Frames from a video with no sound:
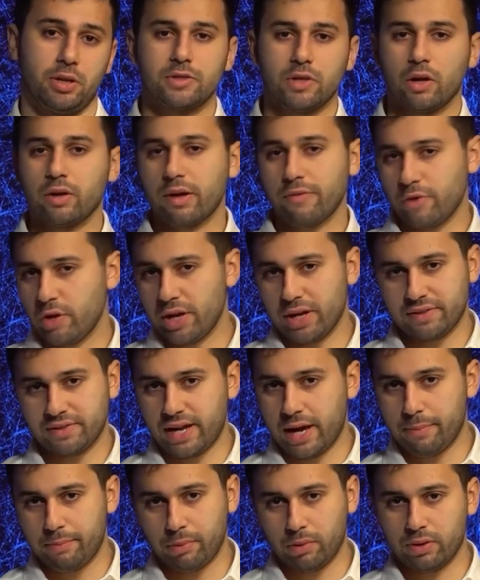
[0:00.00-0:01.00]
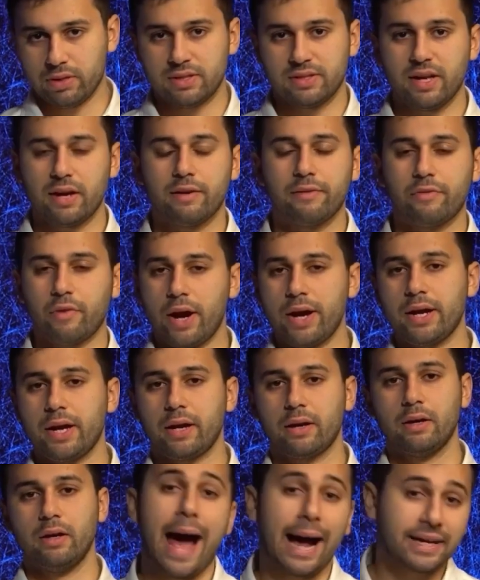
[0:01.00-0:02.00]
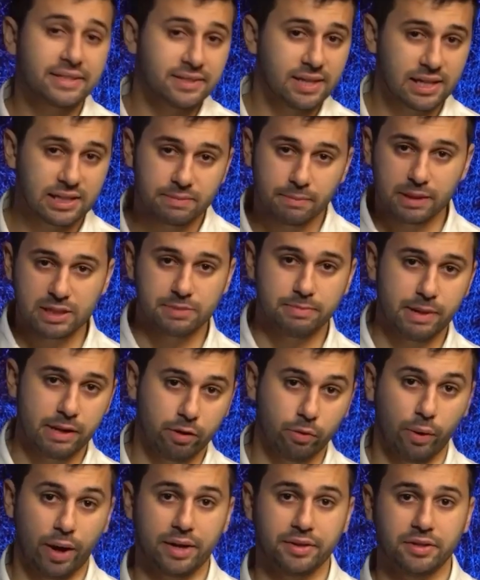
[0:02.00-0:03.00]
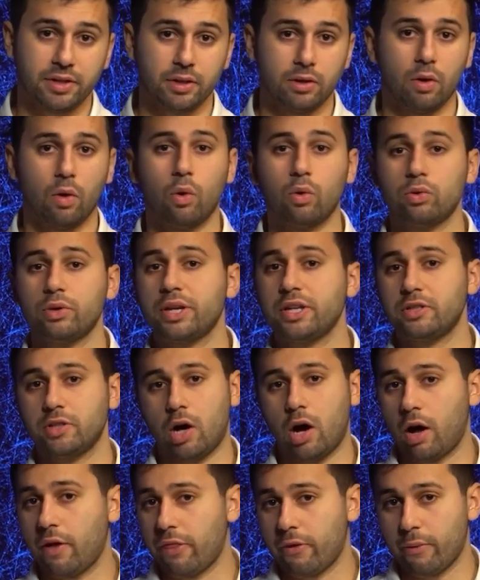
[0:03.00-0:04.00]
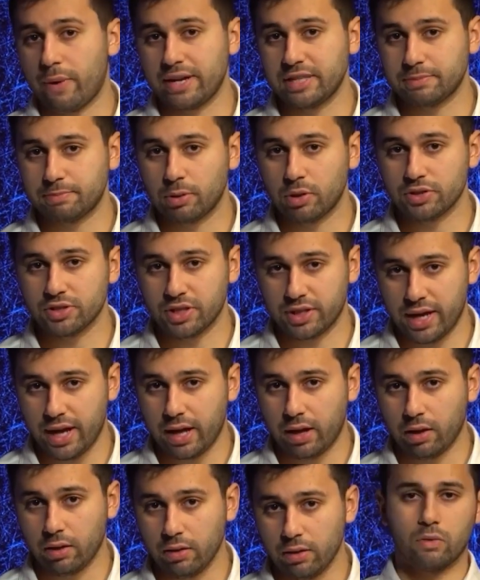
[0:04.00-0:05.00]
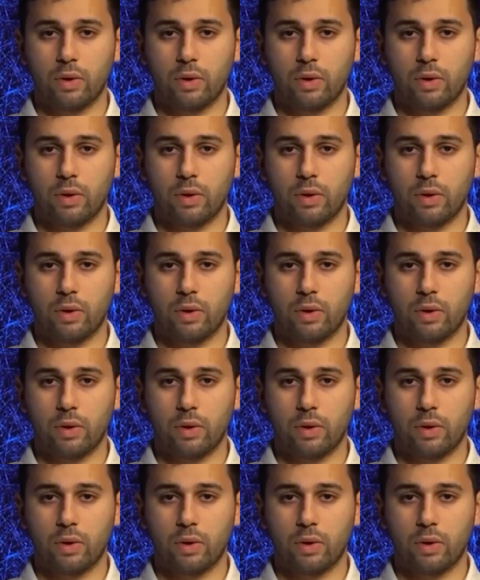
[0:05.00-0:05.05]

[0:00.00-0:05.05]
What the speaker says: So I'll give you an example. Instead of writing access must be granted only to authorized personnel,